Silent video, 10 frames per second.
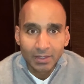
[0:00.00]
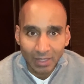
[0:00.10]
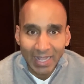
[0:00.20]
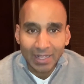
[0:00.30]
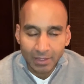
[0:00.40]

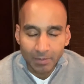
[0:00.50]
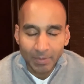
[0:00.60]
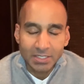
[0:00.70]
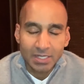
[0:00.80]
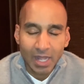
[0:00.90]
likely the
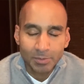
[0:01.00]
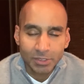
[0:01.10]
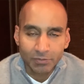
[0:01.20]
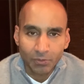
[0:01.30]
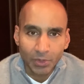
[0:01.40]
best
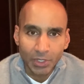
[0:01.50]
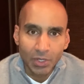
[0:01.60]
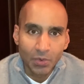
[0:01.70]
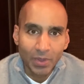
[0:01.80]
option for you,